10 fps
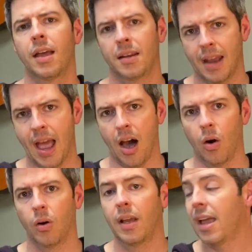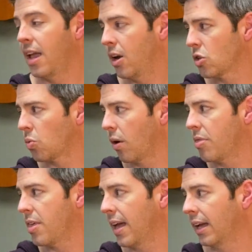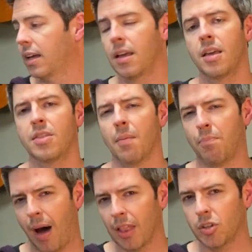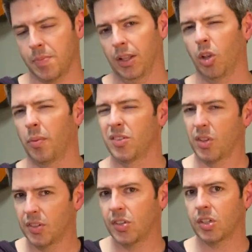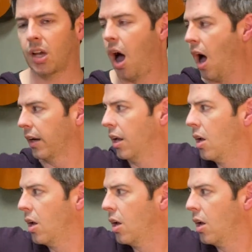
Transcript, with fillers: Now, here's one thing that bothers me a little bit. So this is a con.